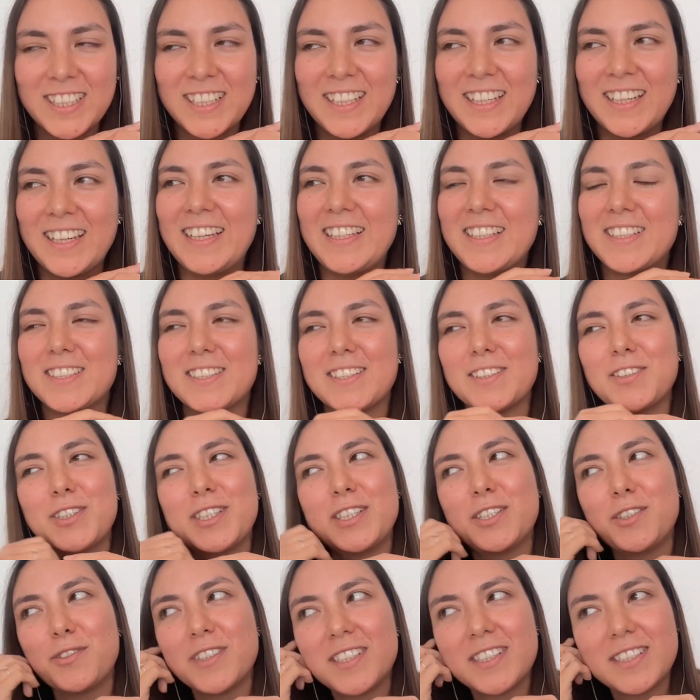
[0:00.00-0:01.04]
it's so
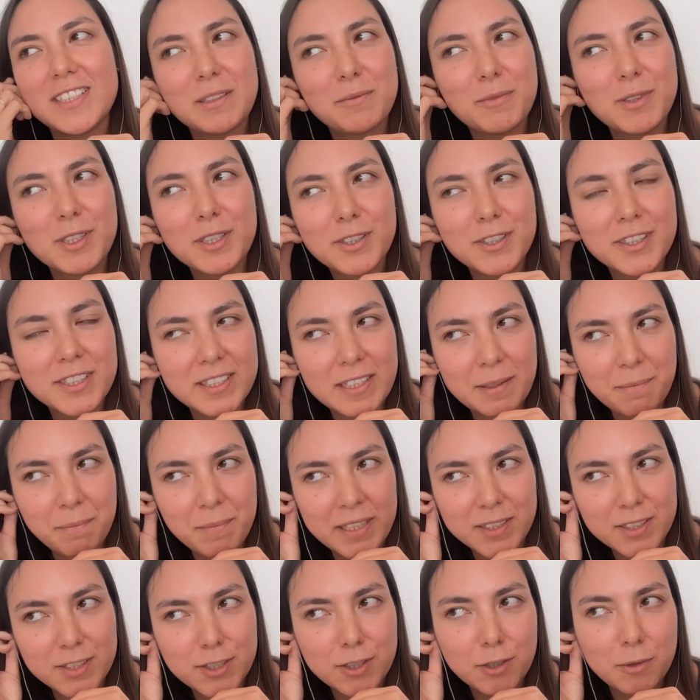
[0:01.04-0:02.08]
interesting because I met
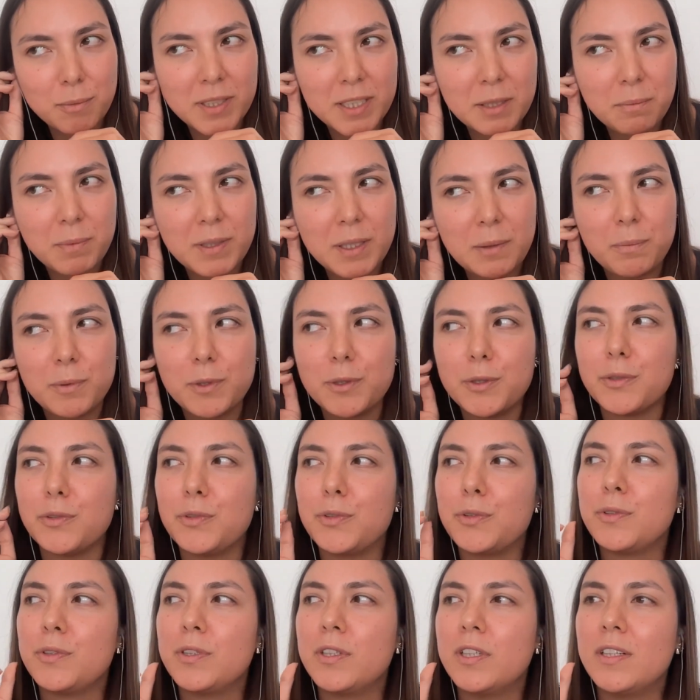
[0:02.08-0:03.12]
so many people
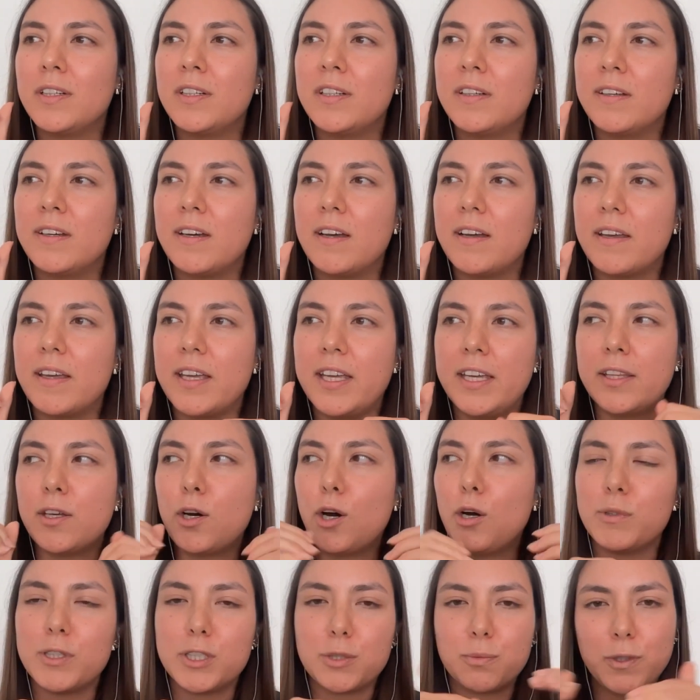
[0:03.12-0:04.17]
who either
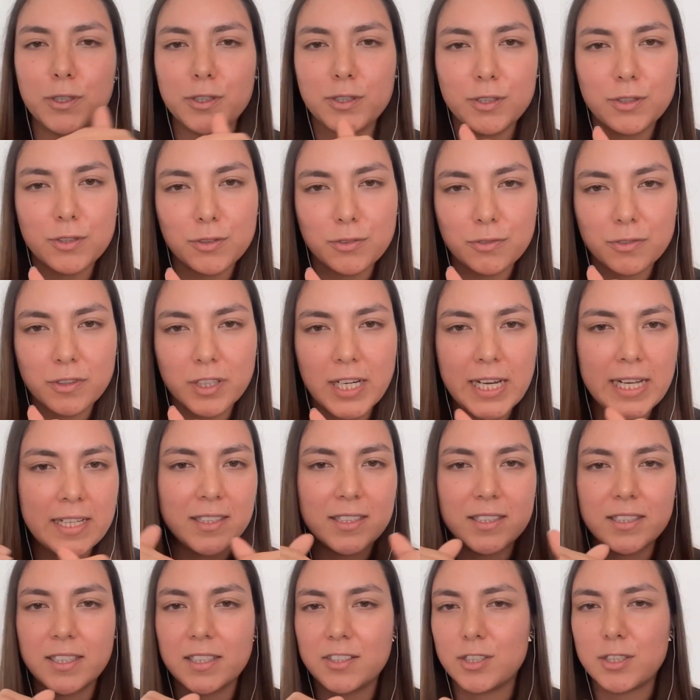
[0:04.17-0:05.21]
always wanted to freelance,
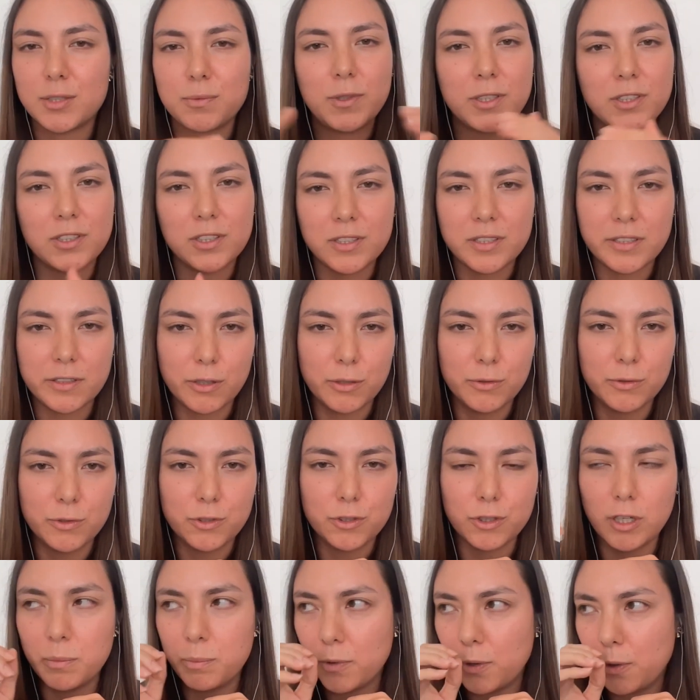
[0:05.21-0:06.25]
they just wanted their own
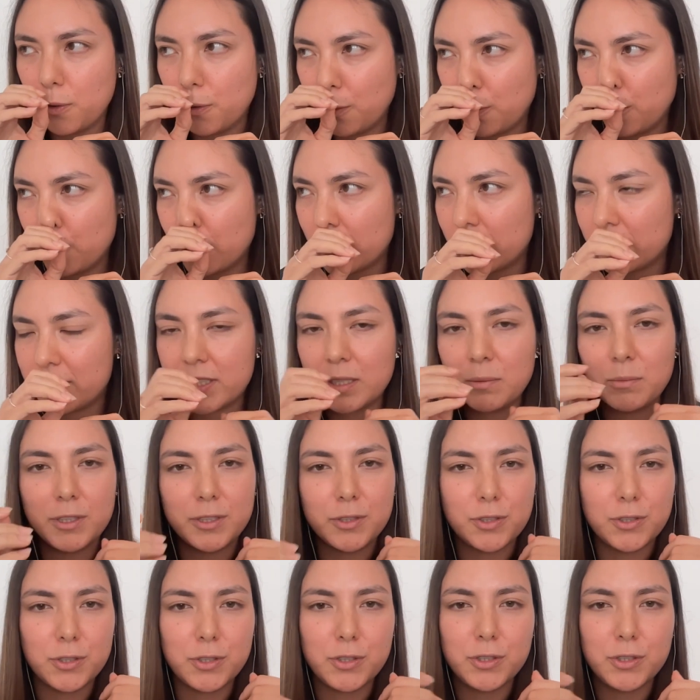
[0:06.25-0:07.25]
job, or similar to you,